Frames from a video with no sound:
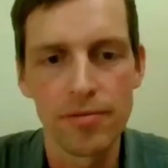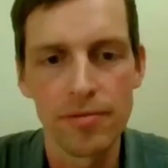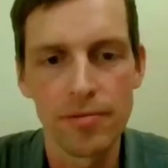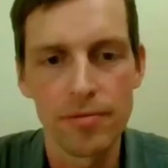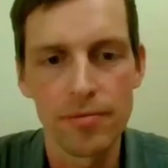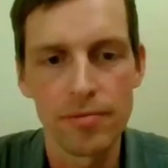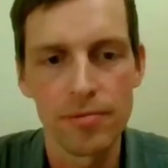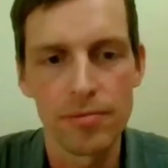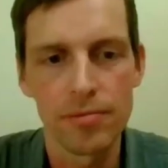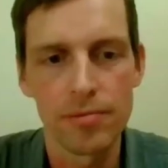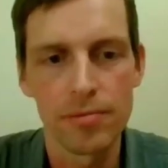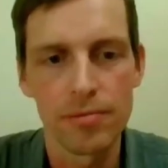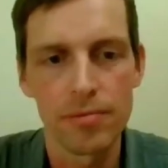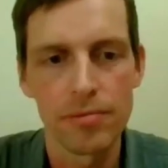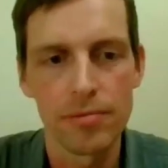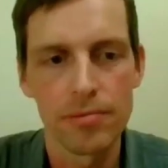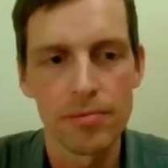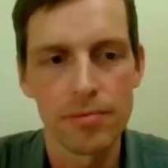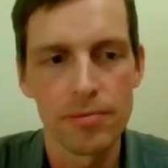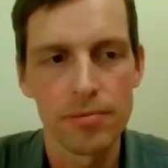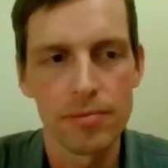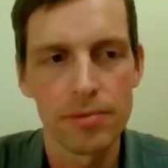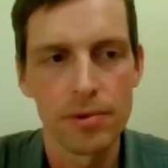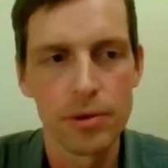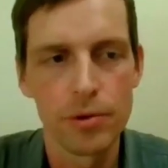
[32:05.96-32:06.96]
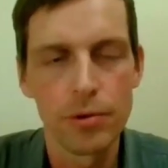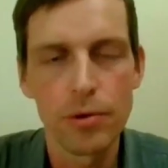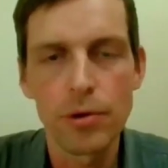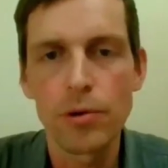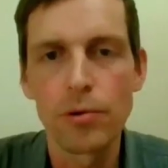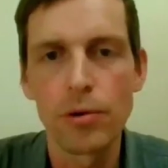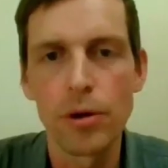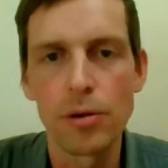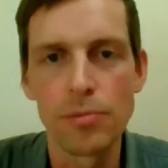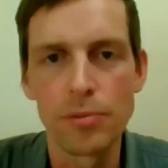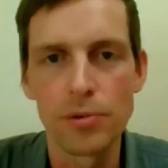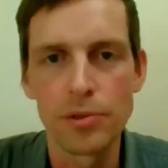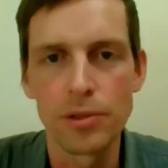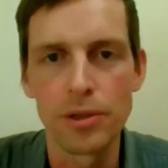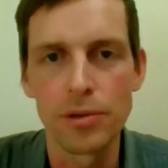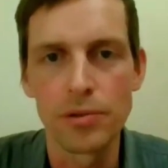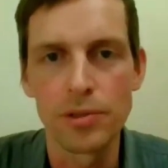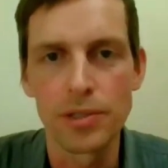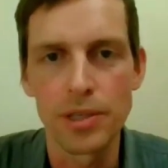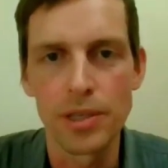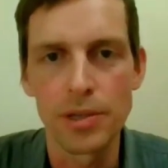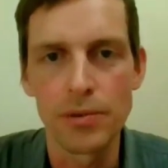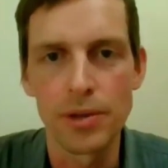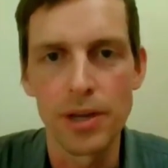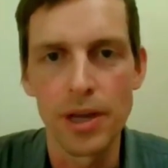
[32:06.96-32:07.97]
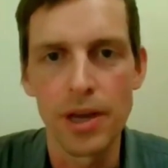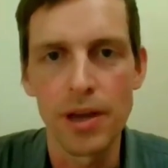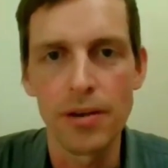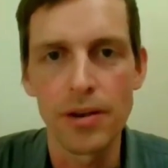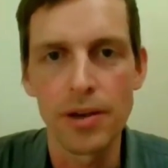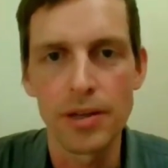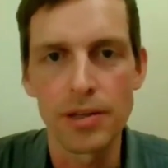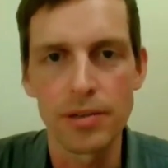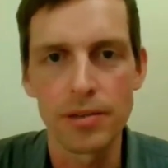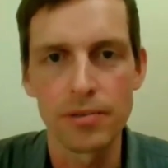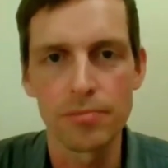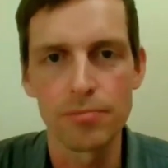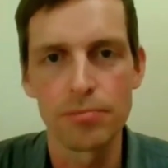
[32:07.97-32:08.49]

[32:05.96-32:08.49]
of your chromosomes that you inherit,